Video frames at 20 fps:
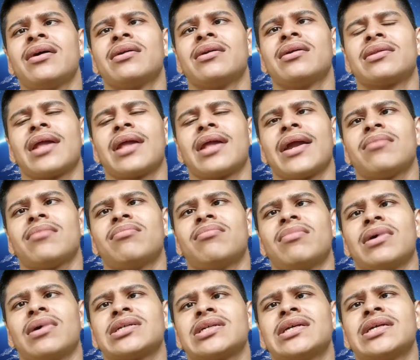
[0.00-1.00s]
that
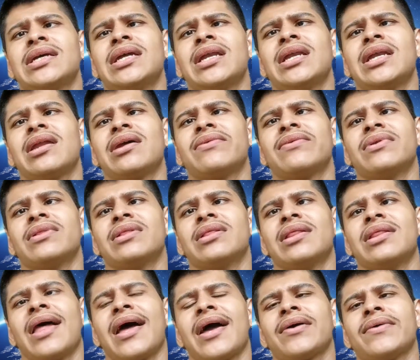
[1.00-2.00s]
machine level
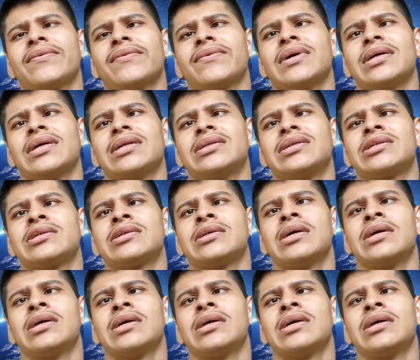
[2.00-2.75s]
language